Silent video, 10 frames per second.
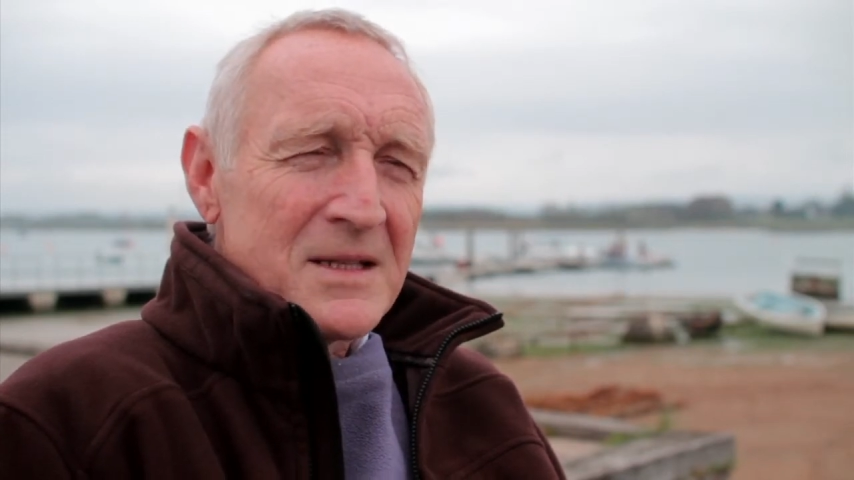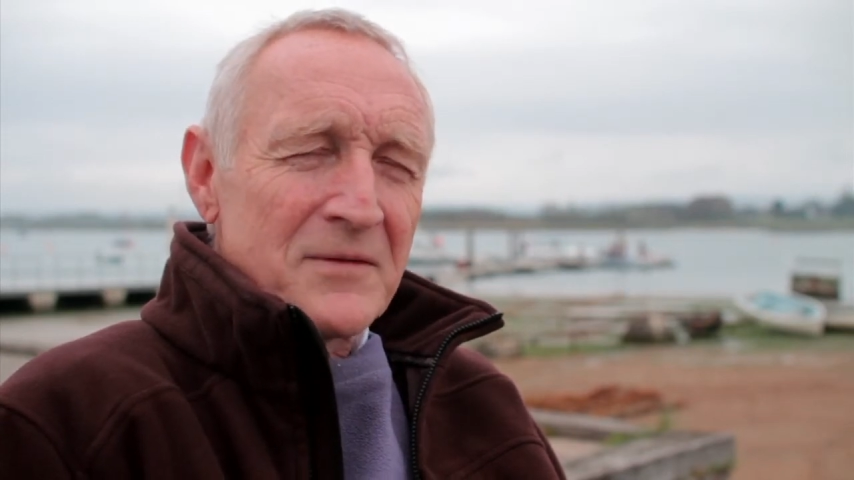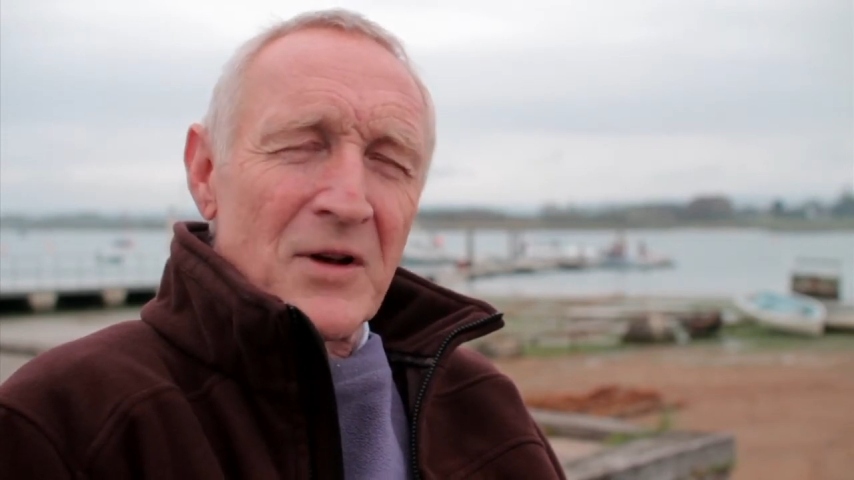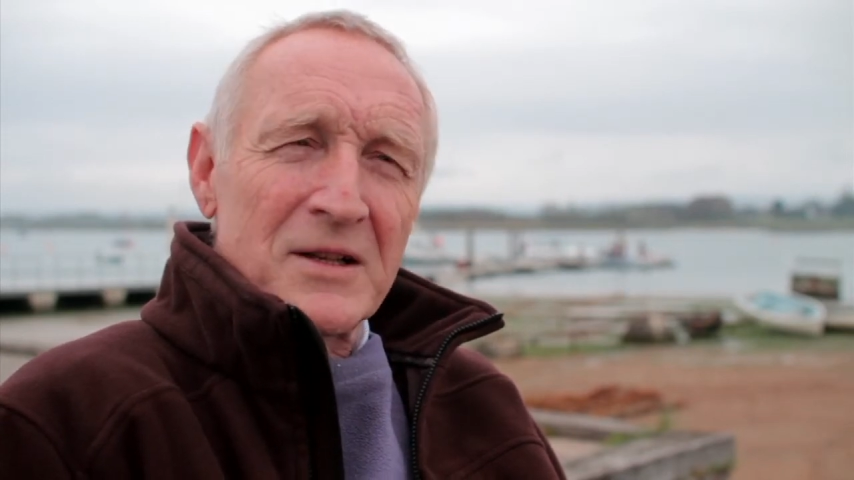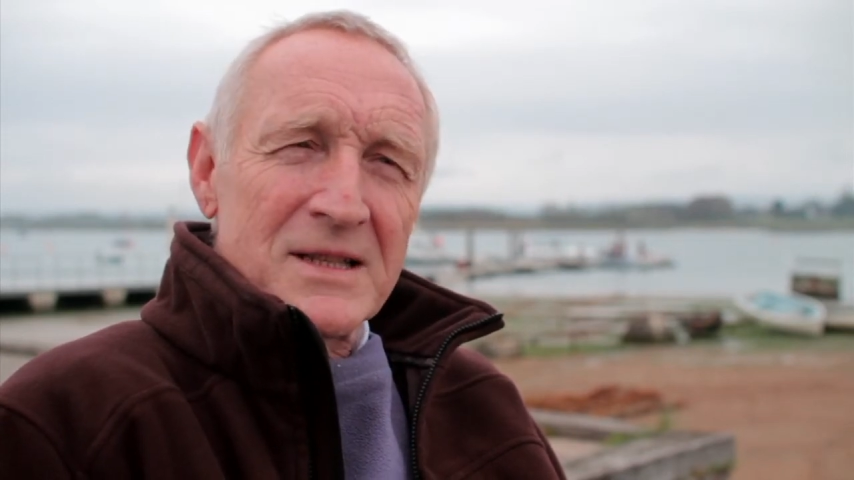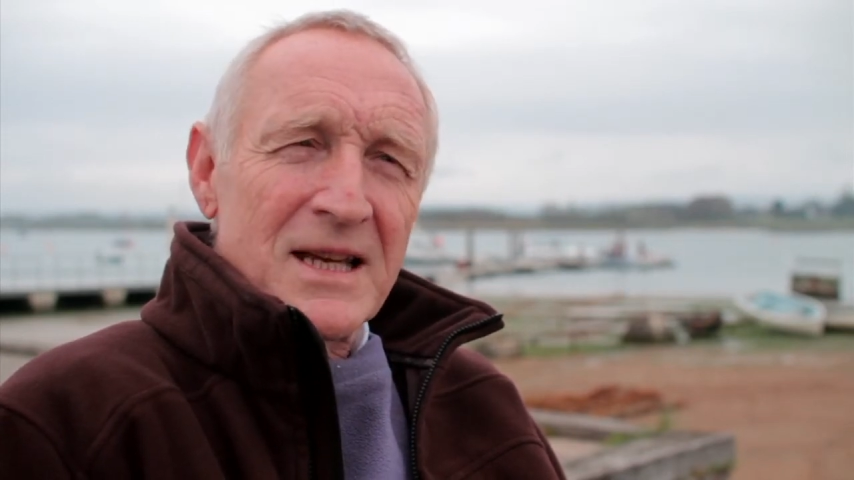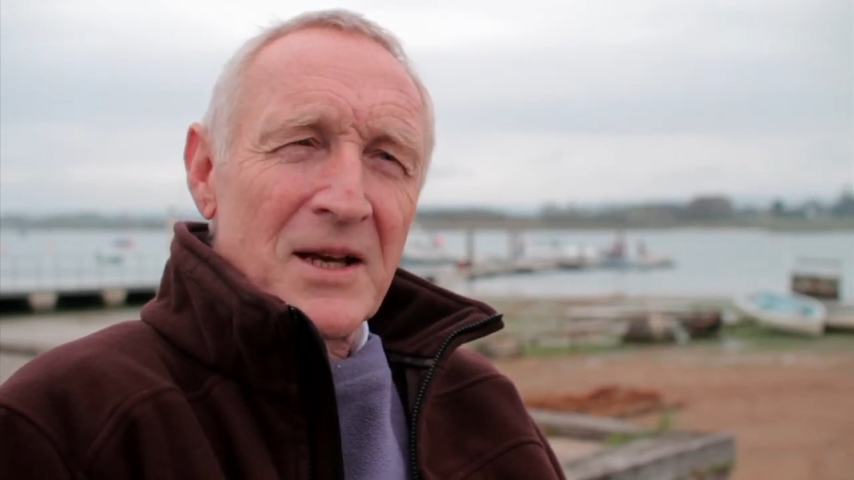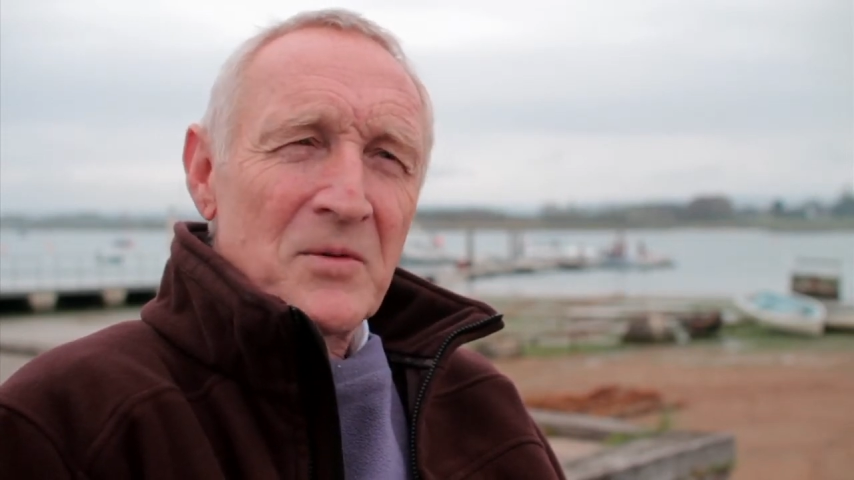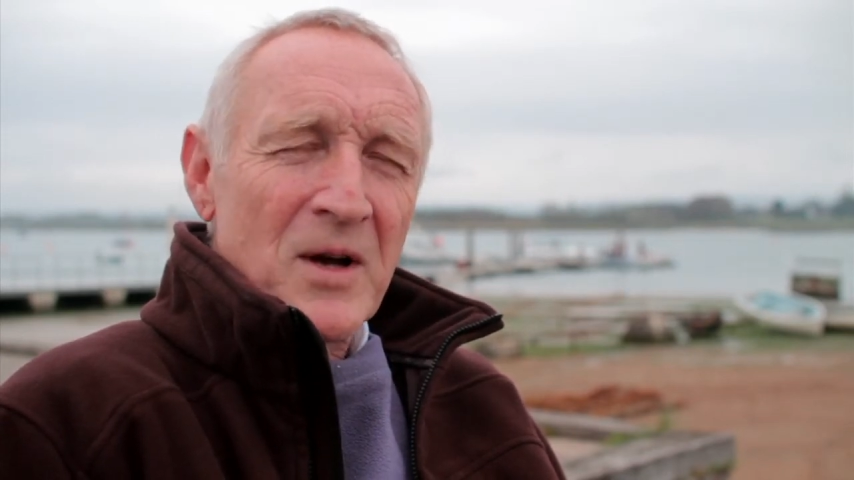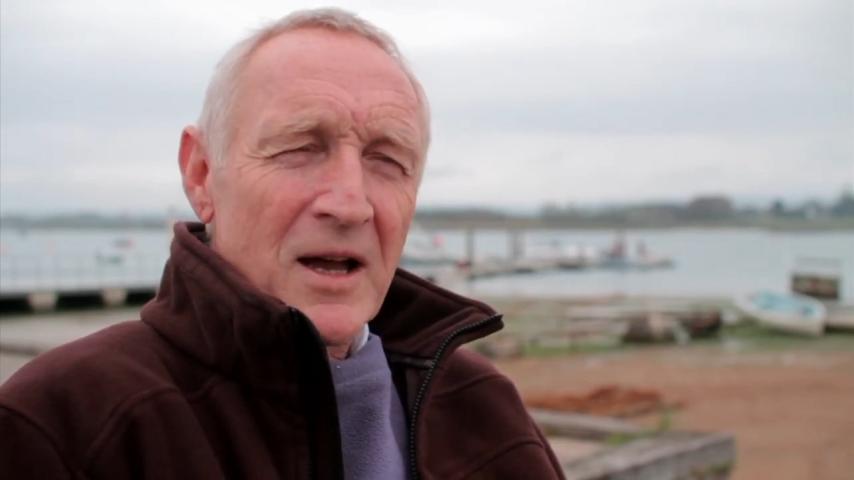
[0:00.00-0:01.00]

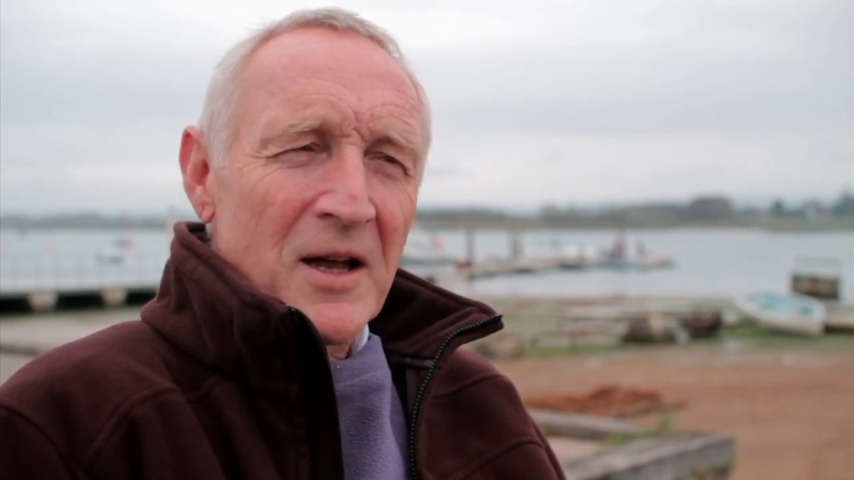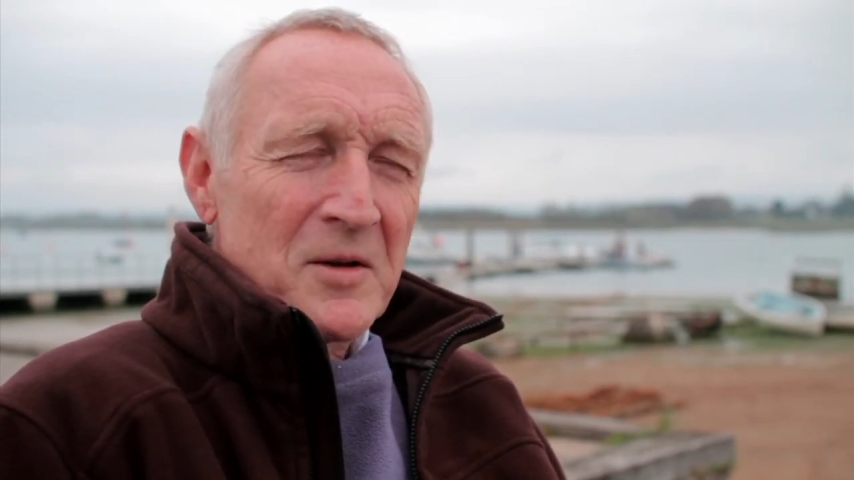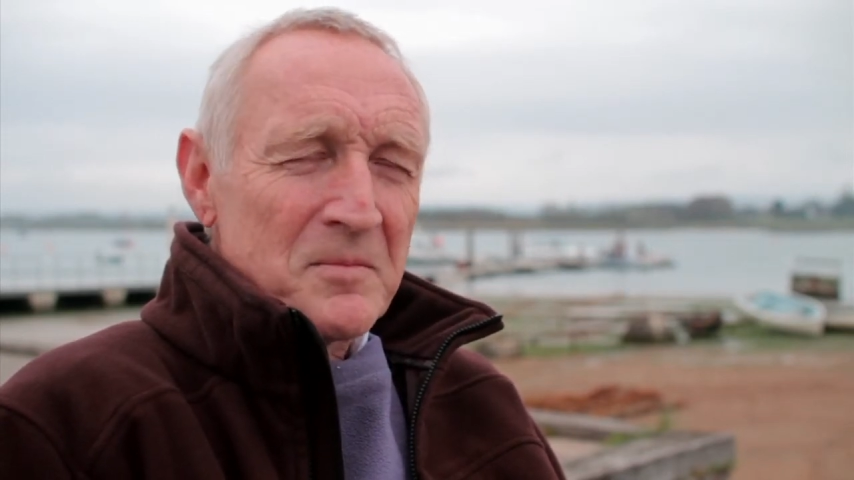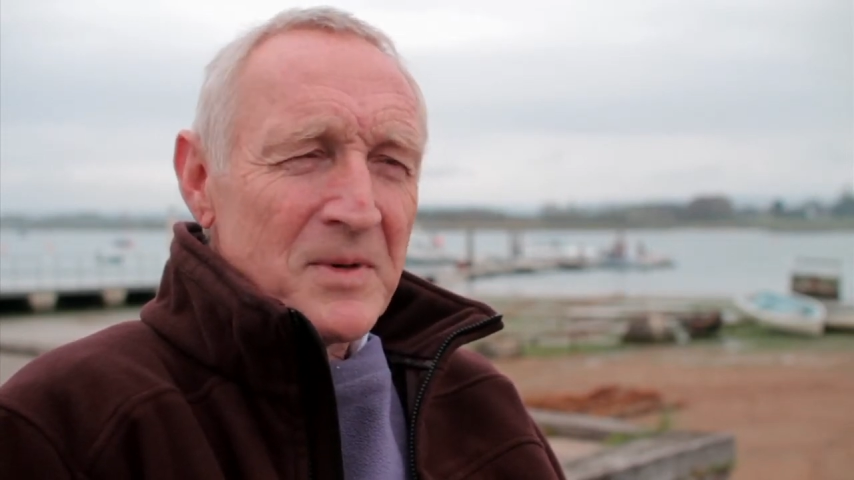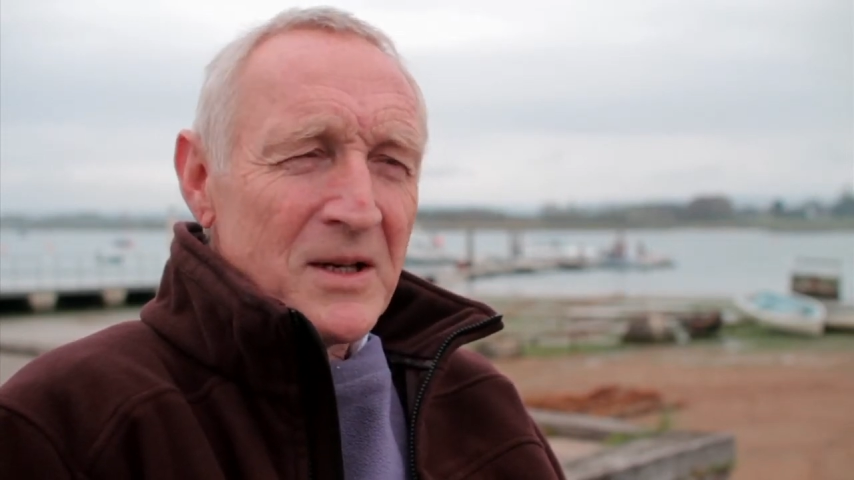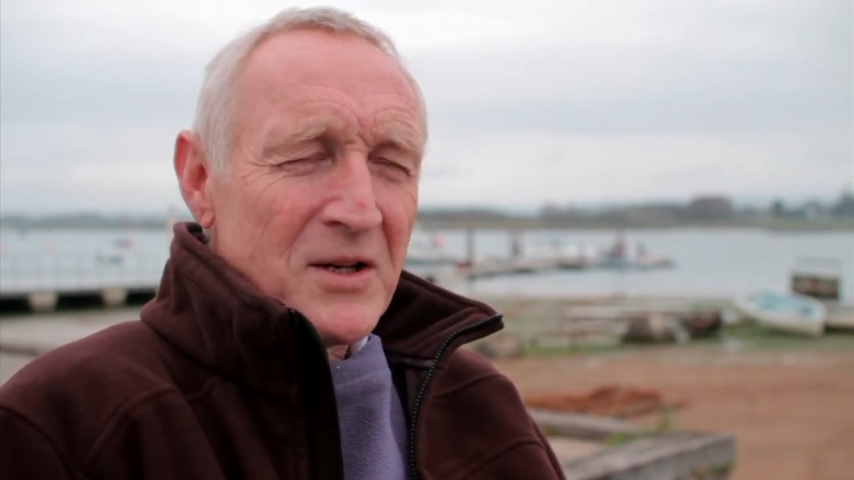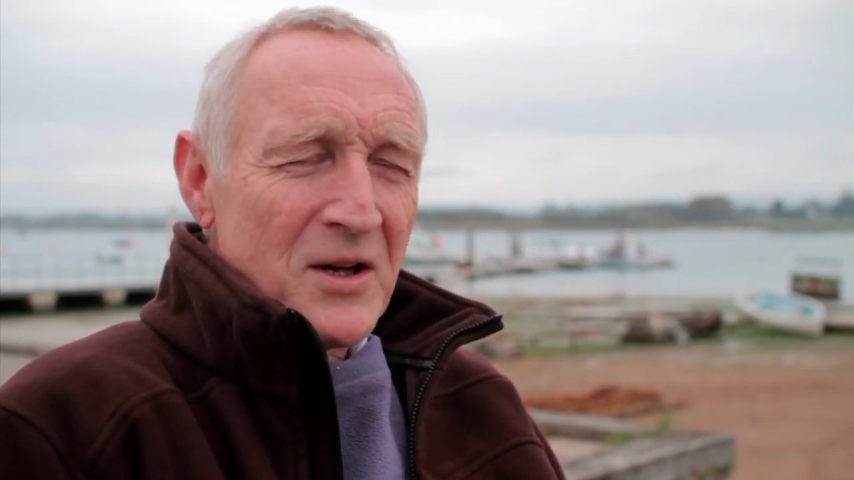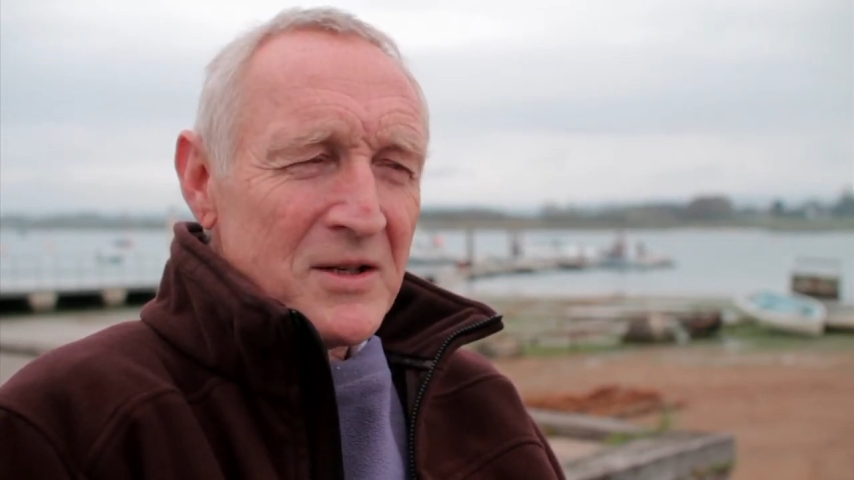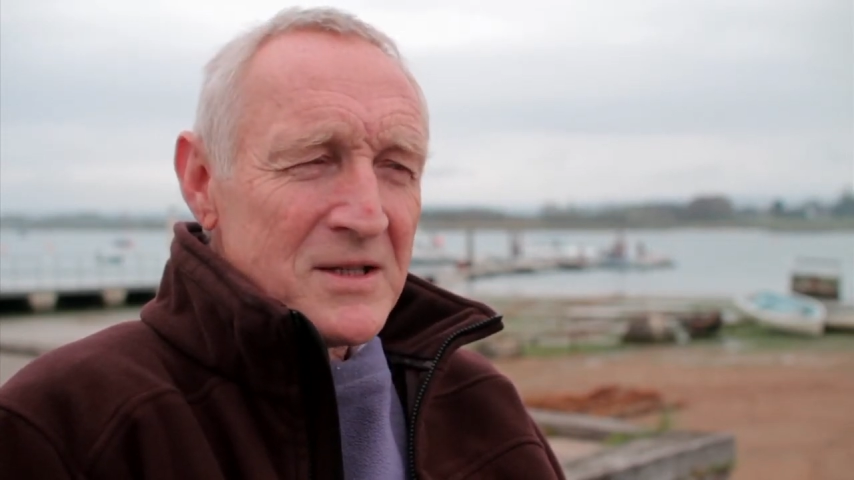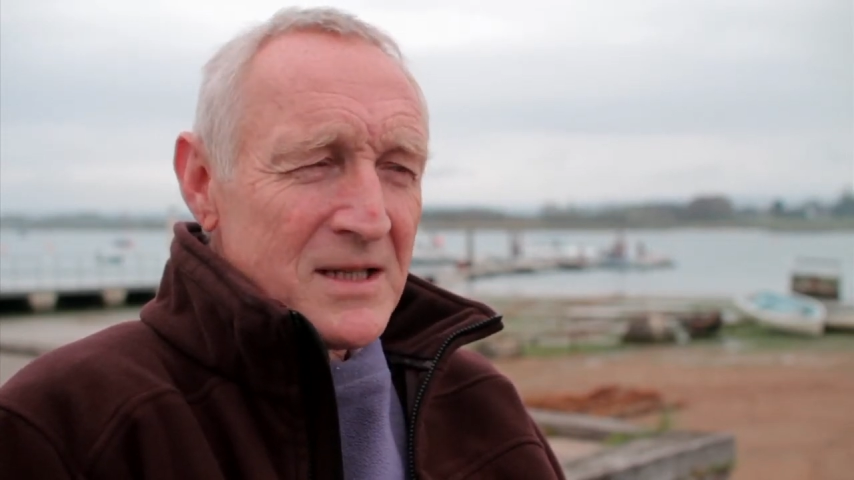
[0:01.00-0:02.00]
volunteer work,
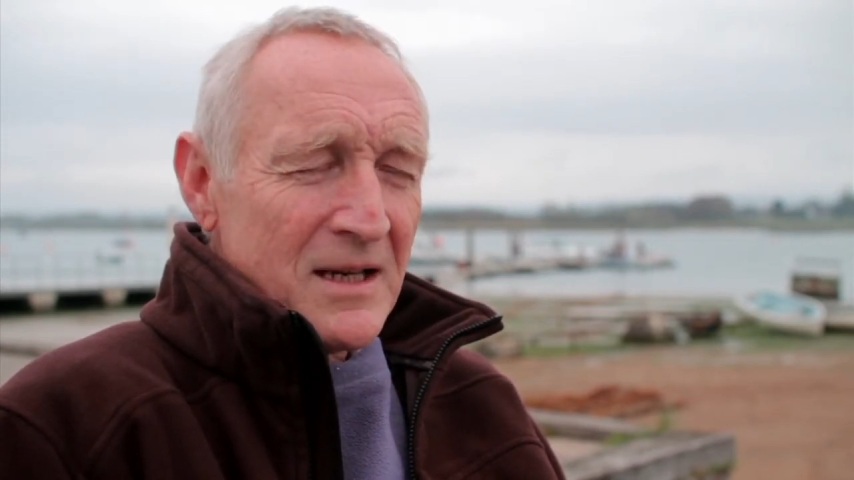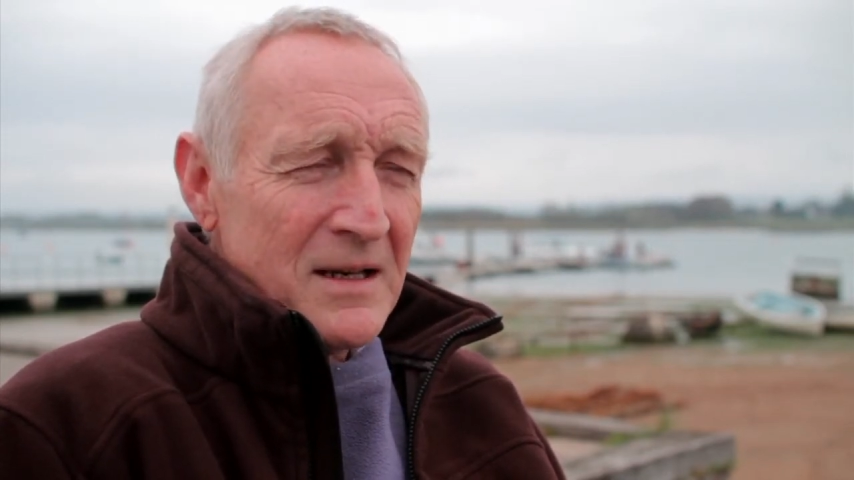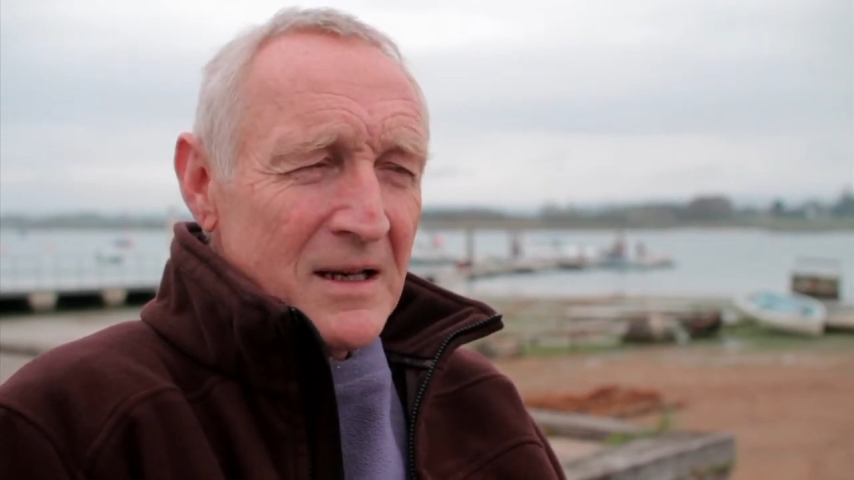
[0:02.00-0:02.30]
because